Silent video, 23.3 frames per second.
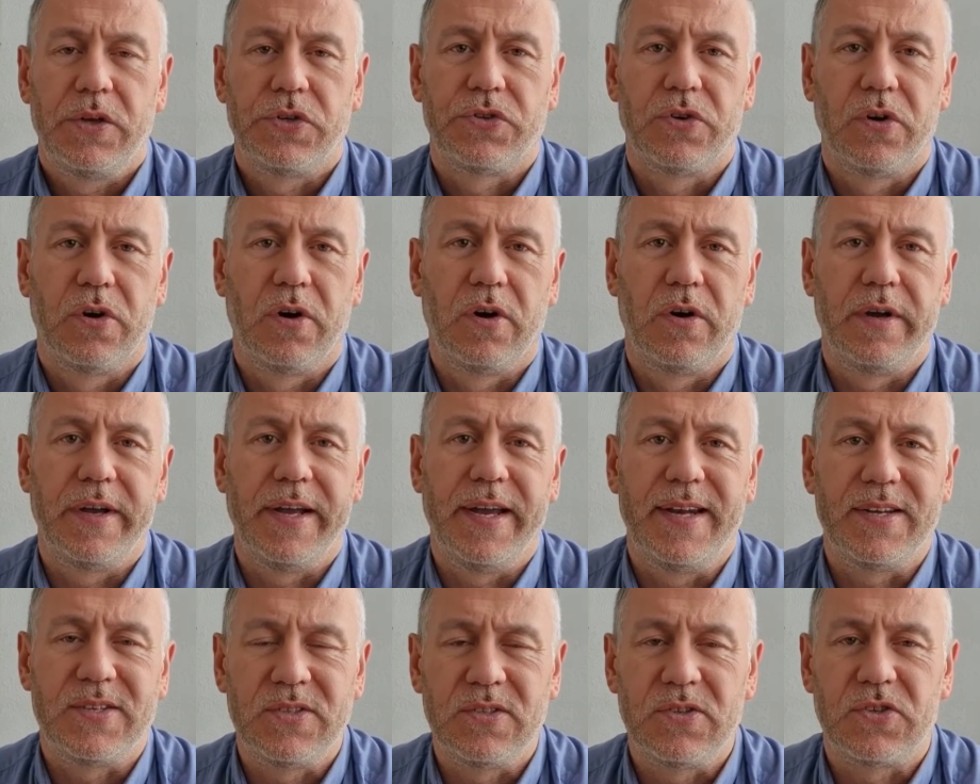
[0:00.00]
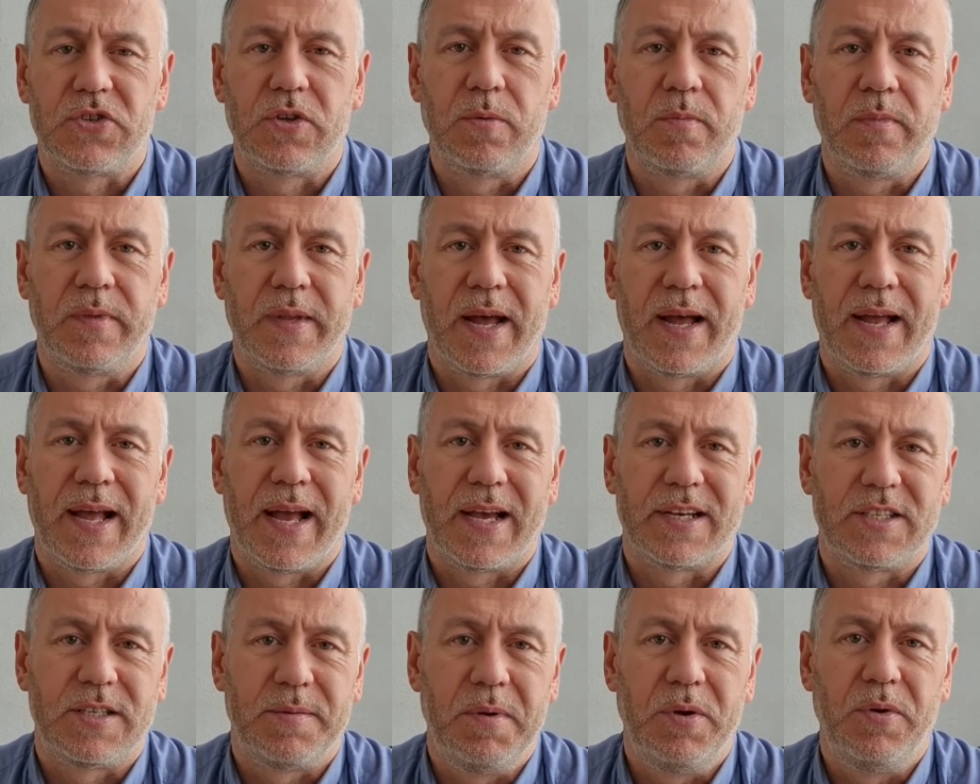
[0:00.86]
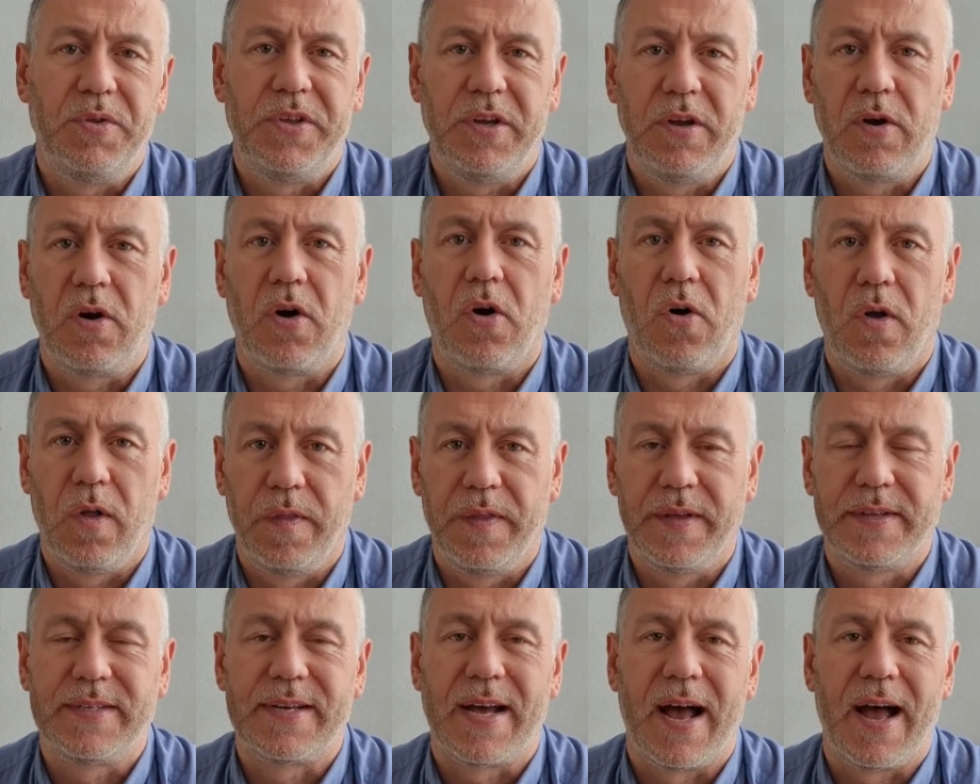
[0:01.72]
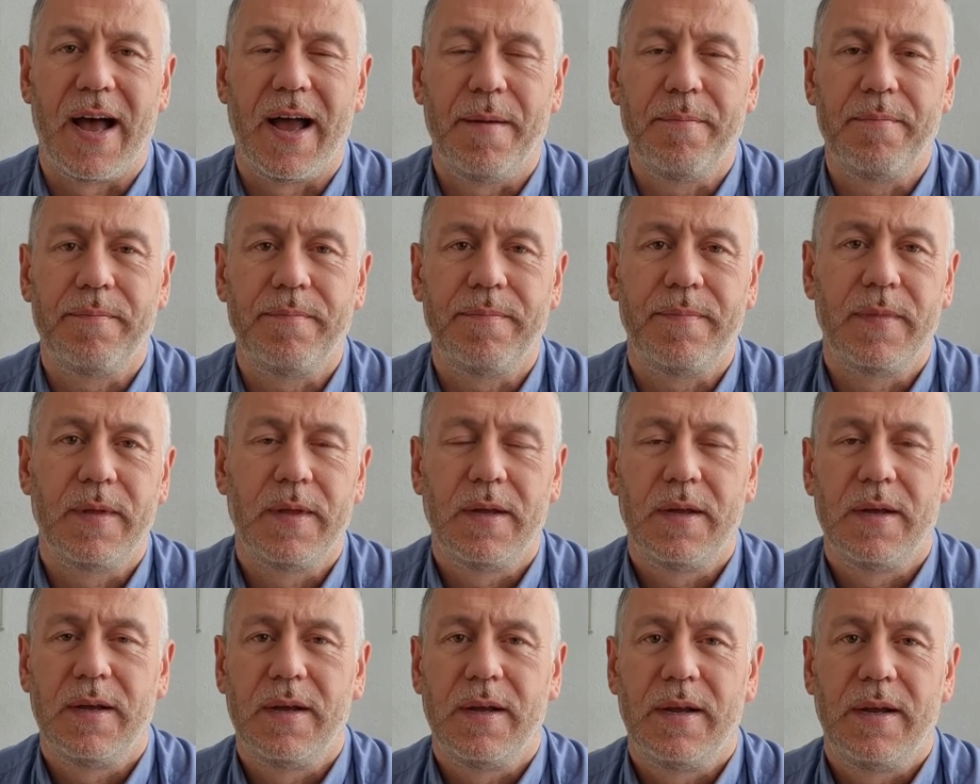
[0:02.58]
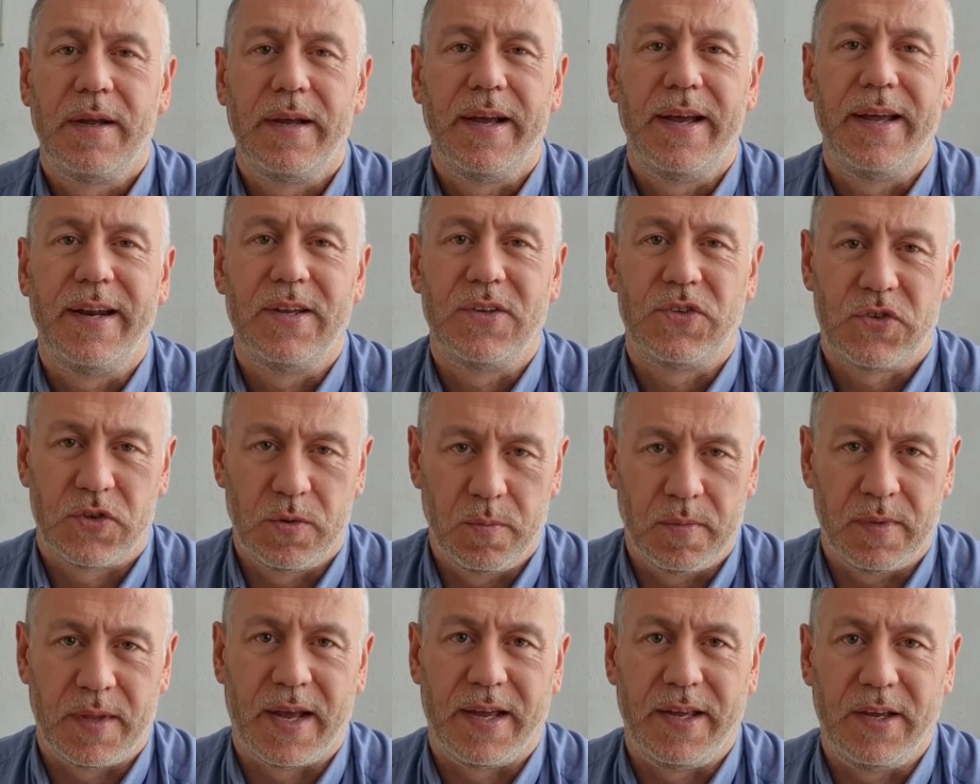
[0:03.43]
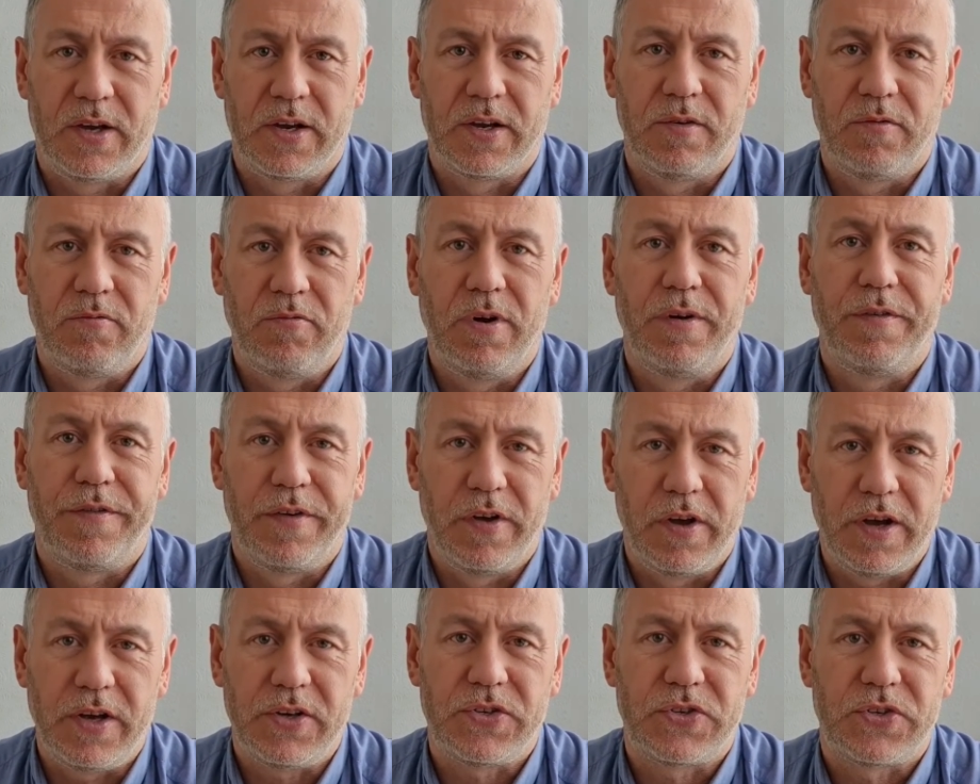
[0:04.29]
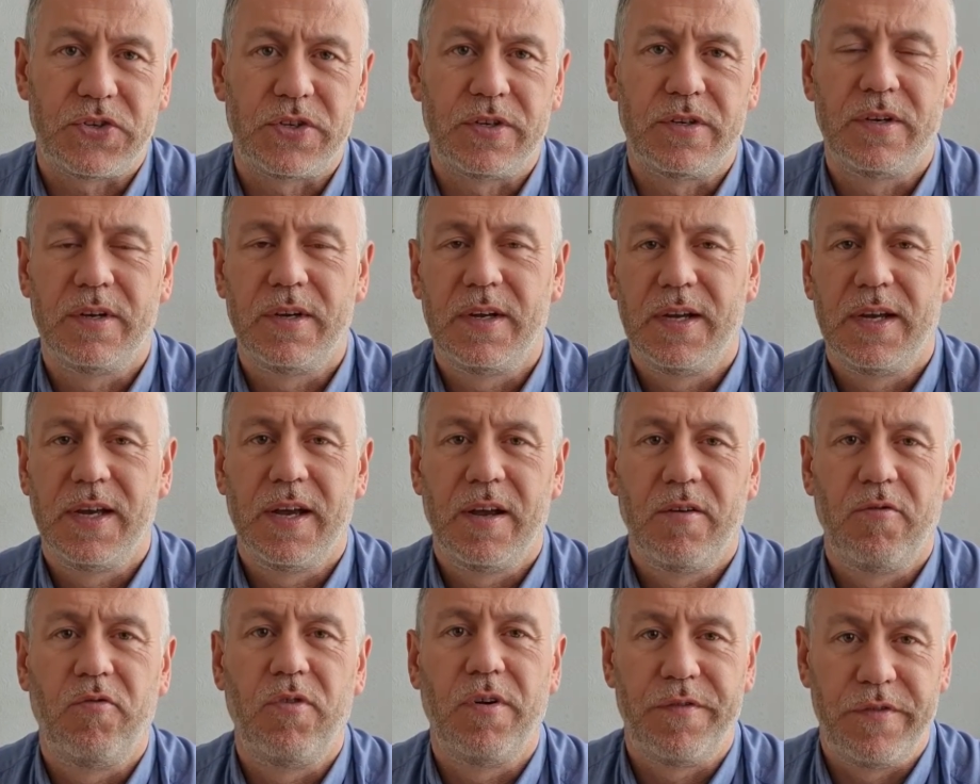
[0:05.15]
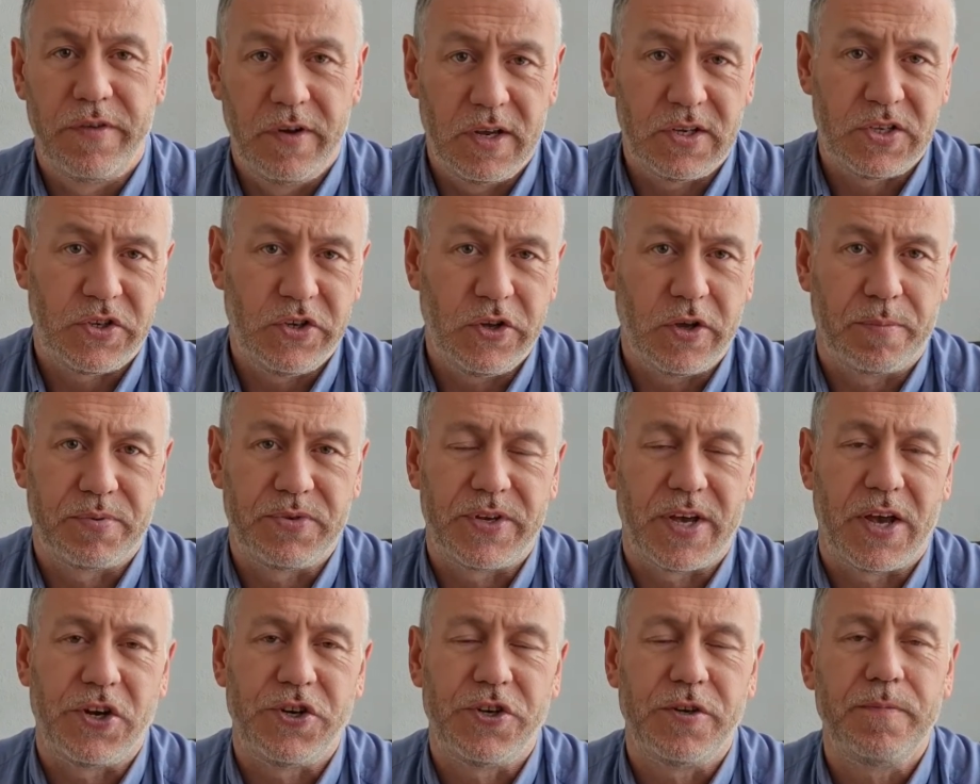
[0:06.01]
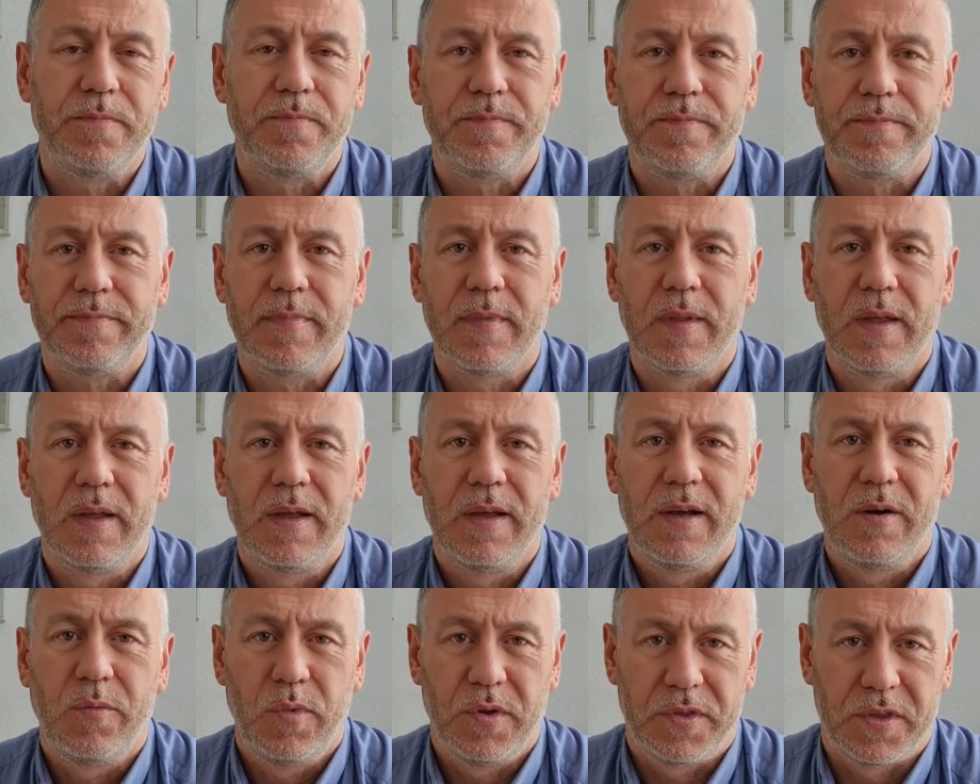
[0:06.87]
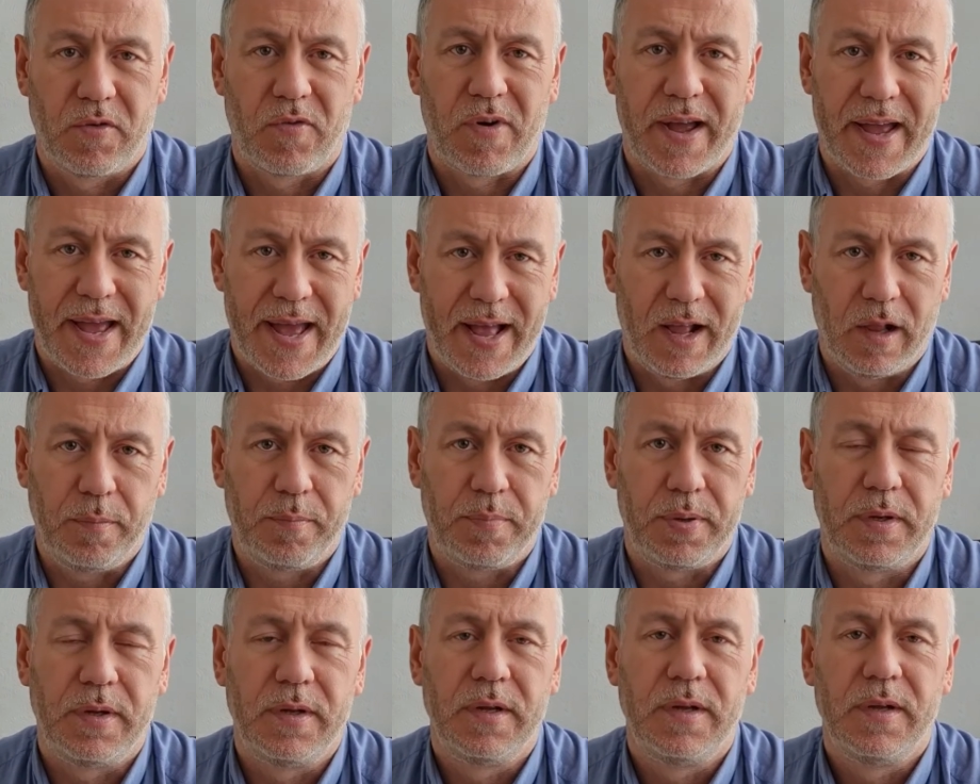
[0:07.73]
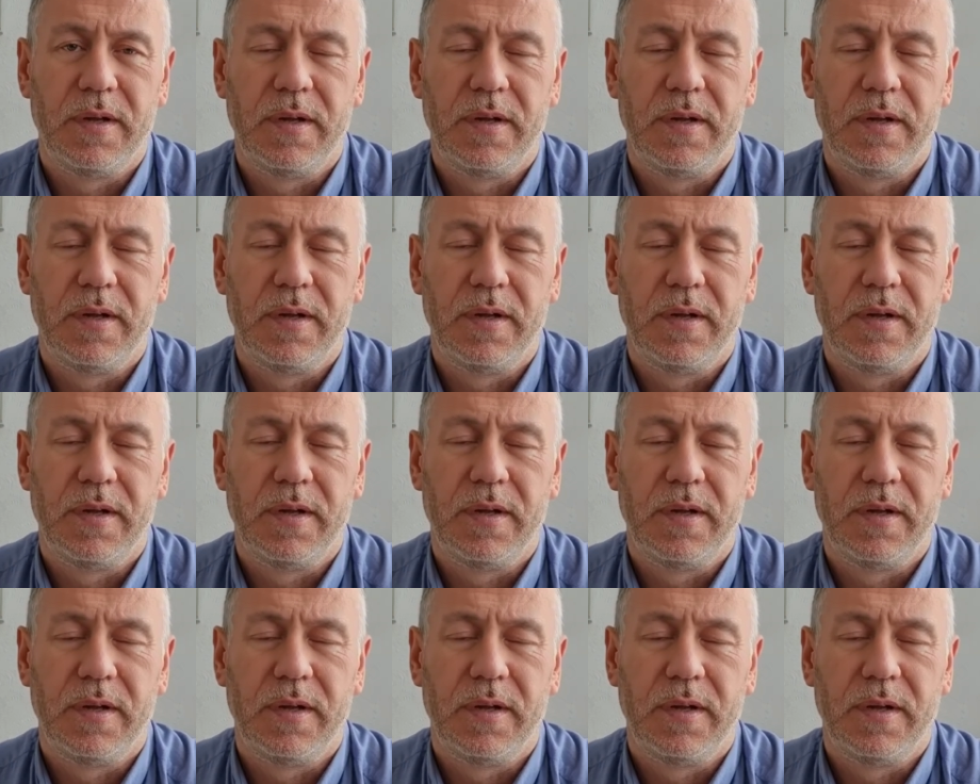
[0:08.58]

So it isn't something that has to be with you all the time. It is something that you can reverse, reverse the obsession with the right help